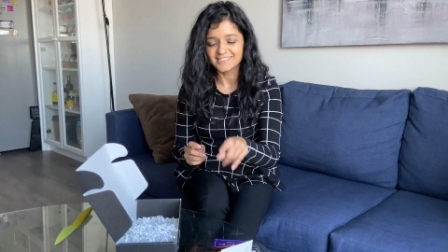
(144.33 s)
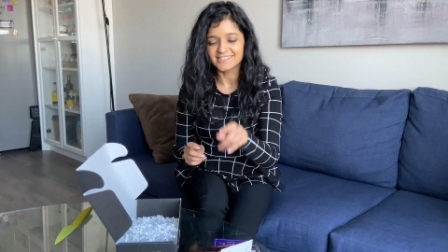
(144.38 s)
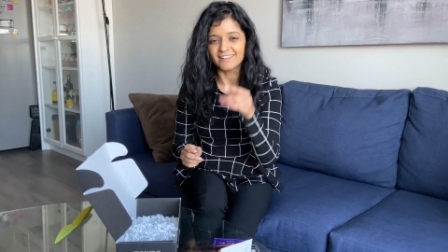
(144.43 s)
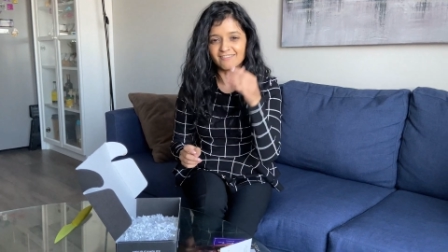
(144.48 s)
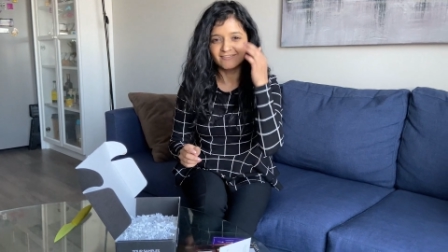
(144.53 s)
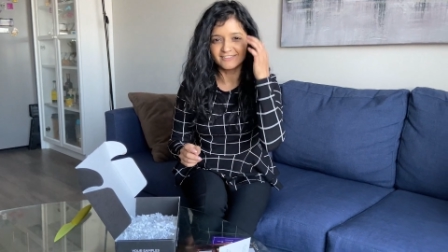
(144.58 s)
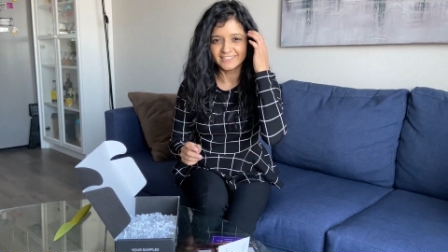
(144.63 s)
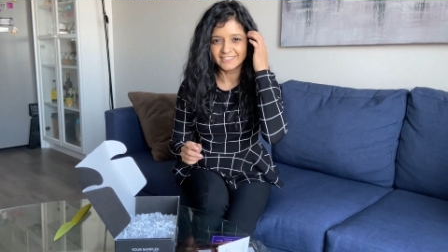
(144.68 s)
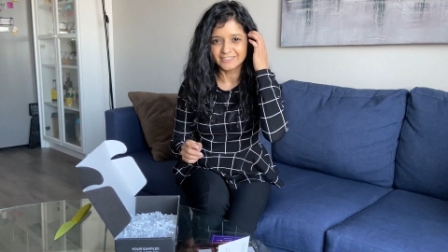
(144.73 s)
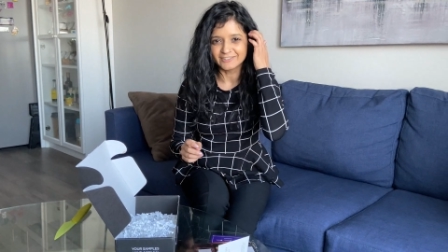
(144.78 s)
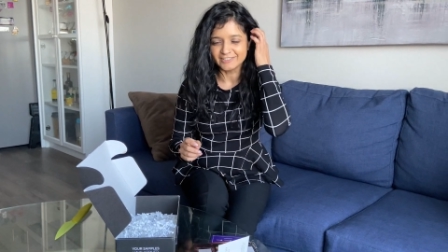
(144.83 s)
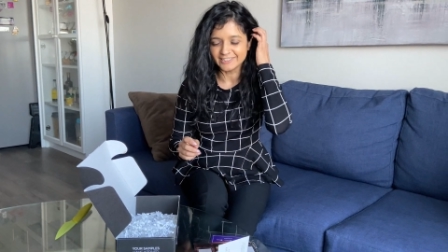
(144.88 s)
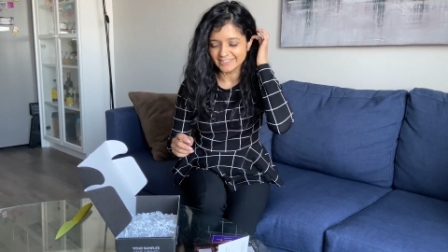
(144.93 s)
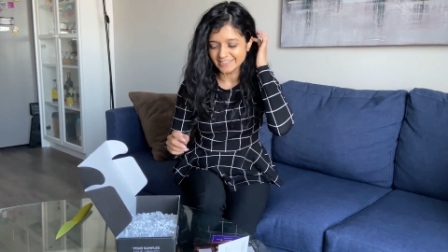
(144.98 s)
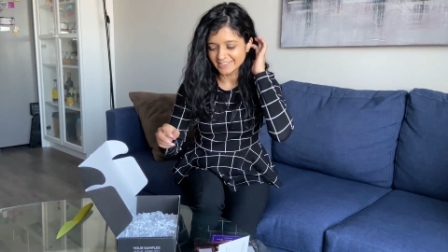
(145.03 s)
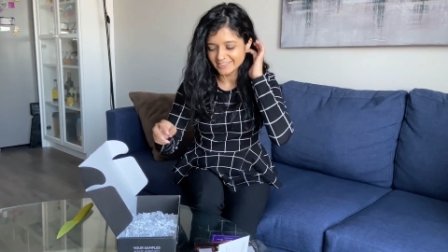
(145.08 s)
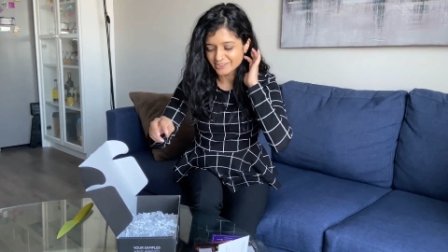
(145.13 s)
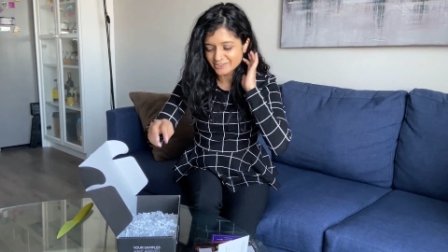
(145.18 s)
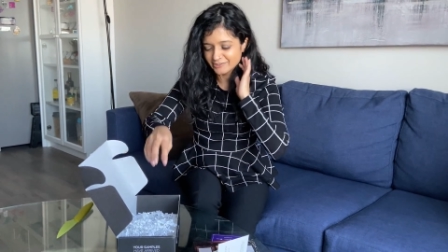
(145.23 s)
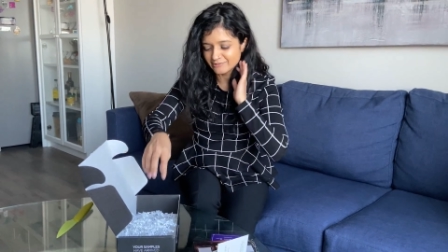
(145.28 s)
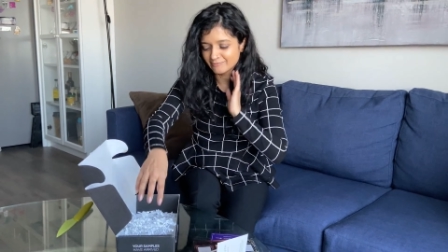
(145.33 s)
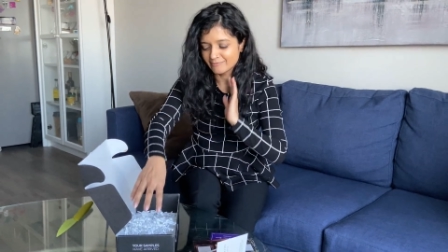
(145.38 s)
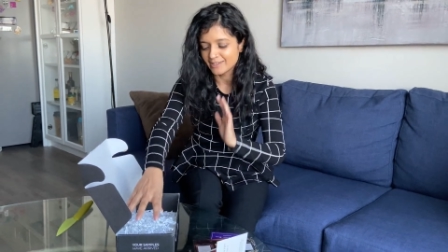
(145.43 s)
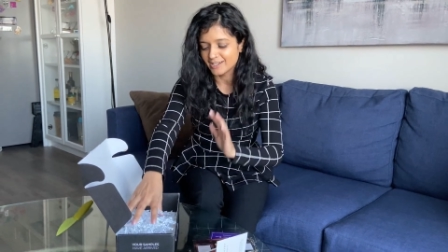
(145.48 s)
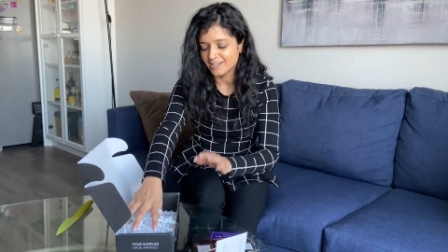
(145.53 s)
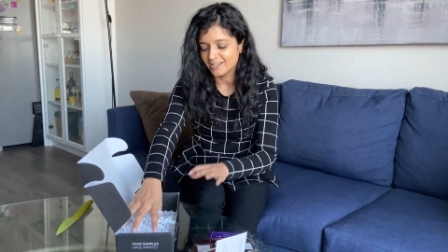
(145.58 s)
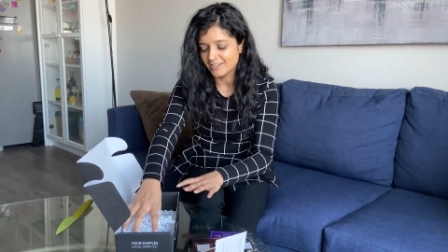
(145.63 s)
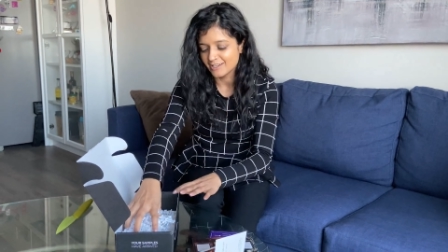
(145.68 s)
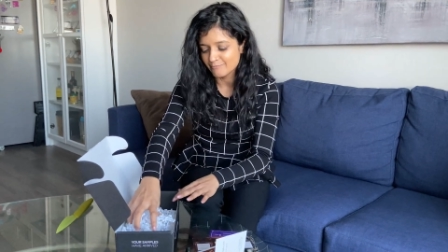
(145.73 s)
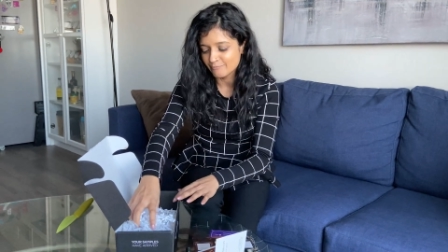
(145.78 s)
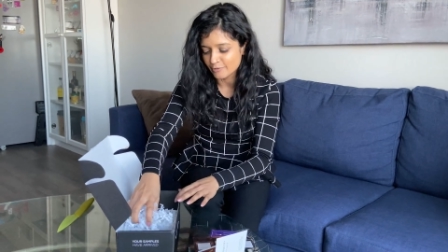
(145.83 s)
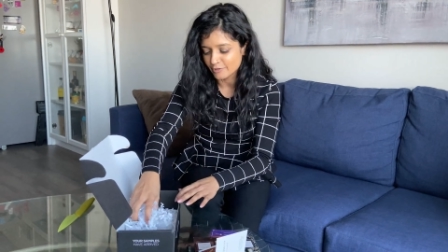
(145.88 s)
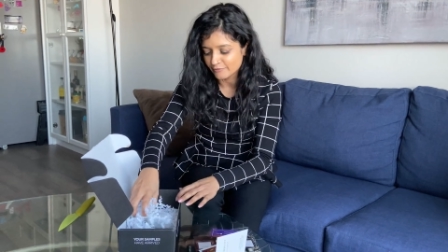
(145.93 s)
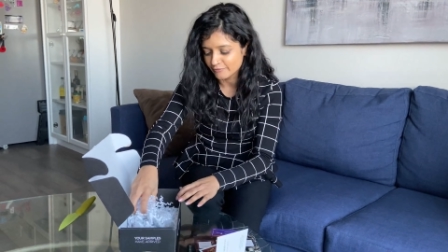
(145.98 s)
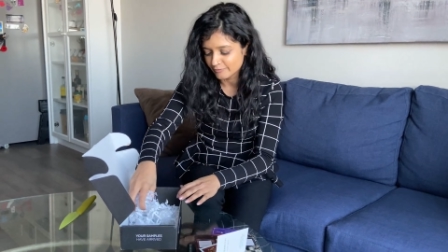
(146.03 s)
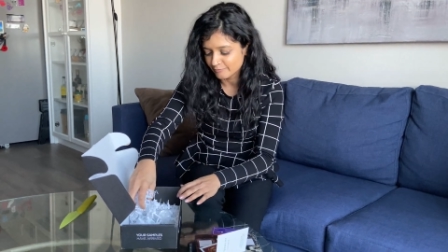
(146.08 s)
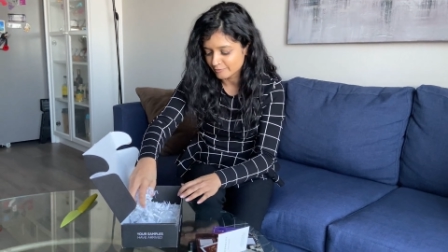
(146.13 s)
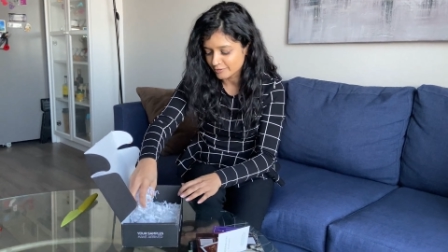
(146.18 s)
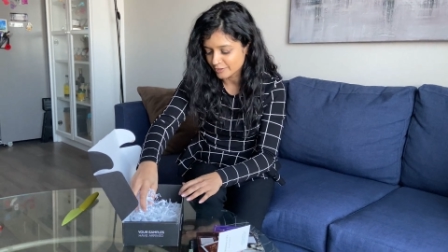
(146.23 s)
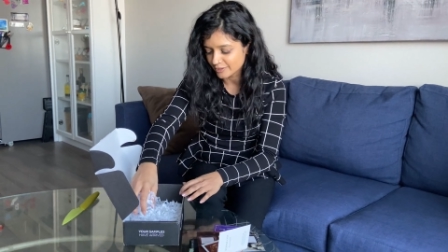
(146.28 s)
definitely going into my
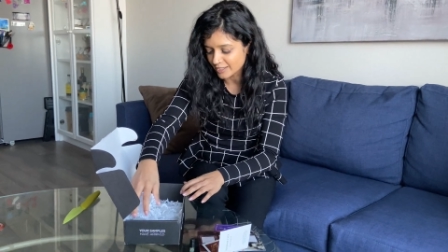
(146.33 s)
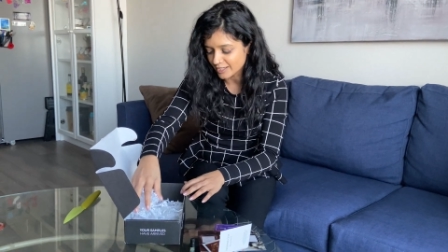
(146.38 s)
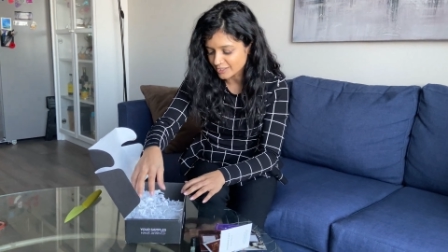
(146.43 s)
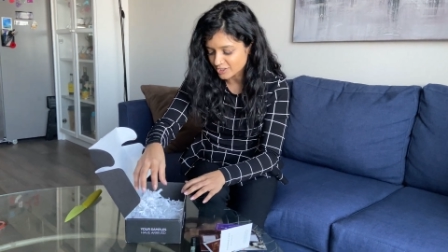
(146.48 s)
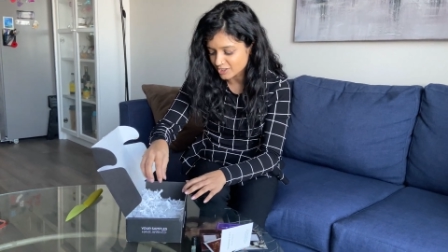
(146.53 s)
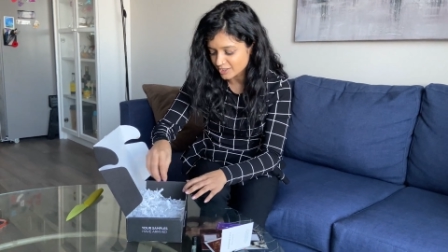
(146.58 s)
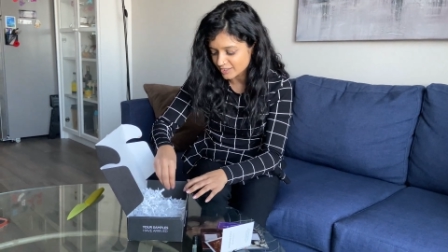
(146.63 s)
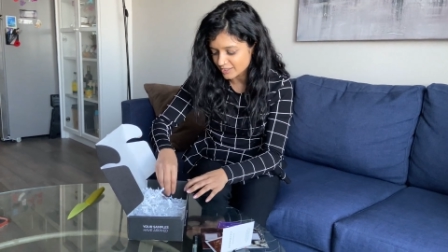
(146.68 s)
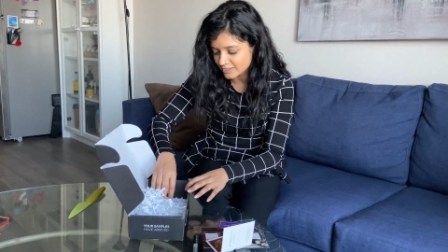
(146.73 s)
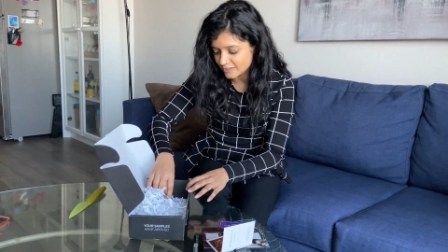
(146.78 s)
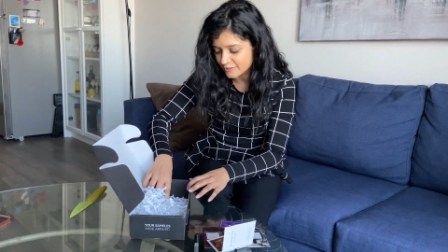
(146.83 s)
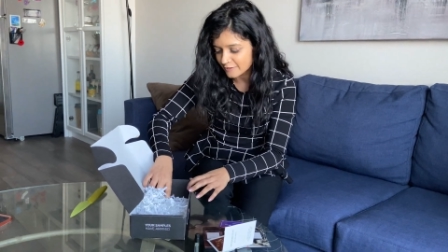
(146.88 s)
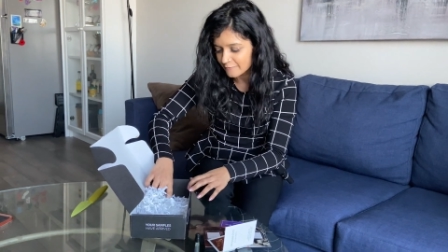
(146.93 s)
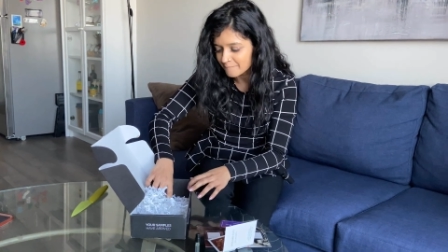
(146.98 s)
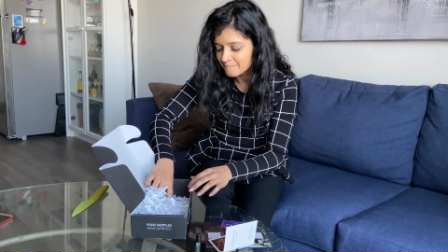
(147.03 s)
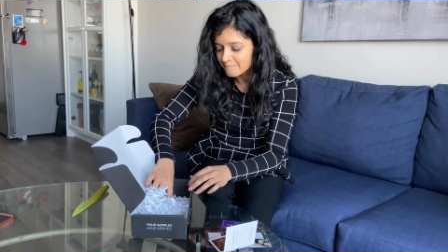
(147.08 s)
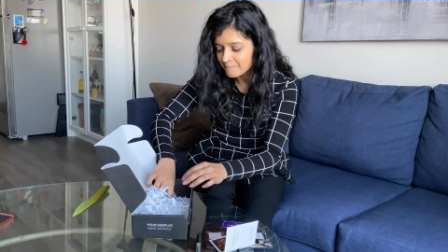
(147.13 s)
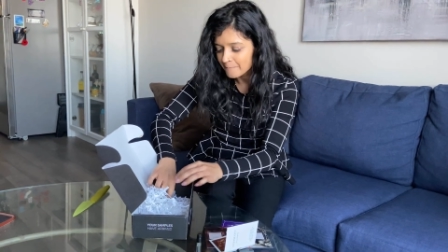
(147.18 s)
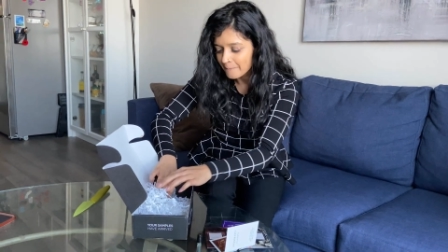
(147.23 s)
perfume collection there.